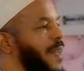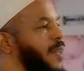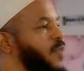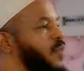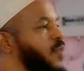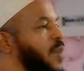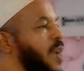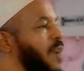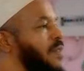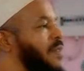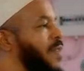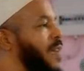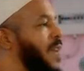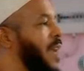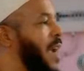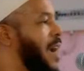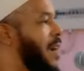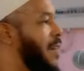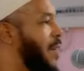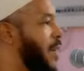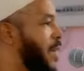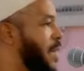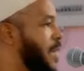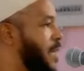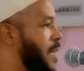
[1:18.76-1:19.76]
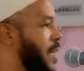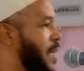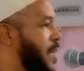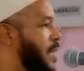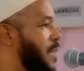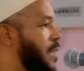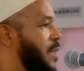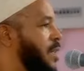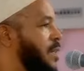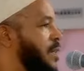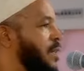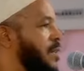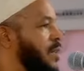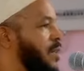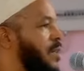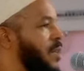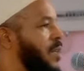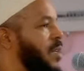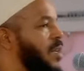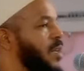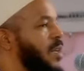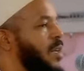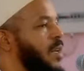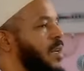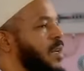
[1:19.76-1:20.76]
that we have inherited
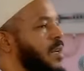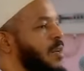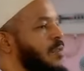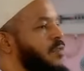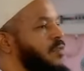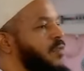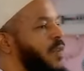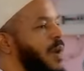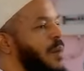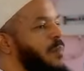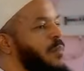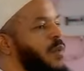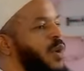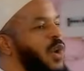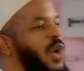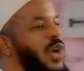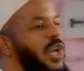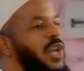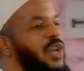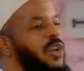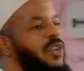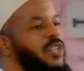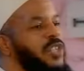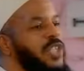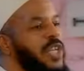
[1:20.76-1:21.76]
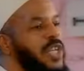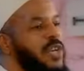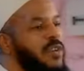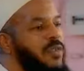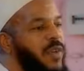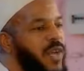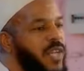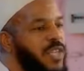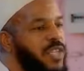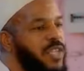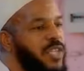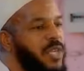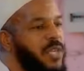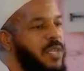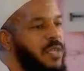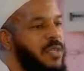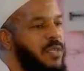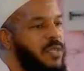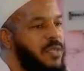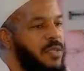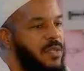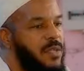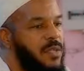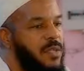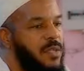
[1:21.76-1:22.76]
from earlier
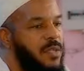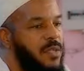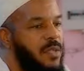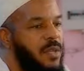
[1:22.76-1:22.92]
generations